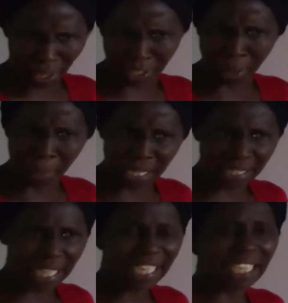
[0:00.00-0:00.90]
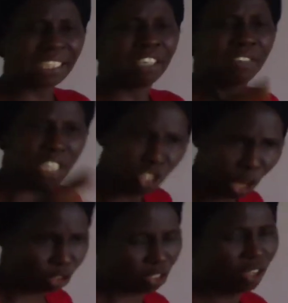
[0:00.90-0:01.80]
the man said as a
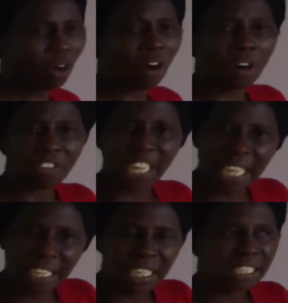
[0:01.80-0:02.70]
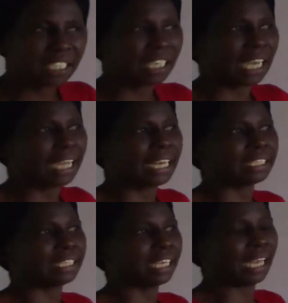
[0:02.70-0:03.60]
result of increase in
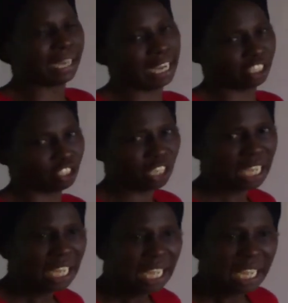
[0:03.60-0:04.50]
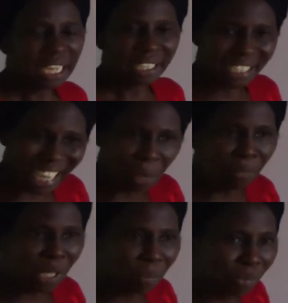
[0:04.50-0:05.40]
kinetic energy, there
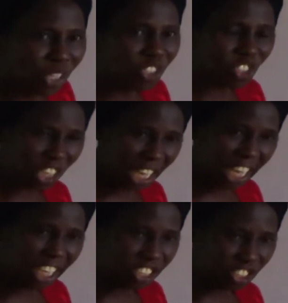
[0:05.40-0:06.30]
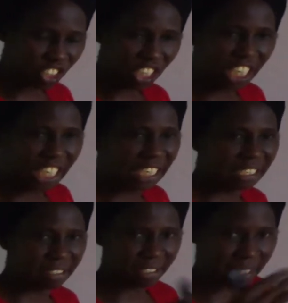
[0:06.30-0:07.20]
may be change
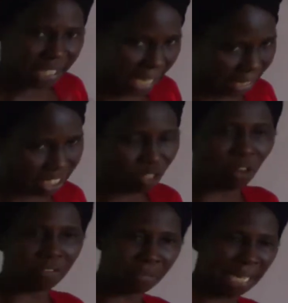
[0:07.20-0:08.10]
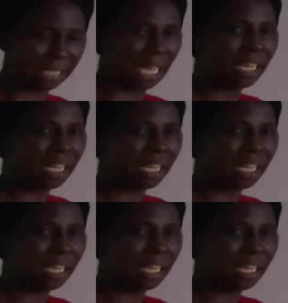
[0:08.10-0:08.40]
in state of matter.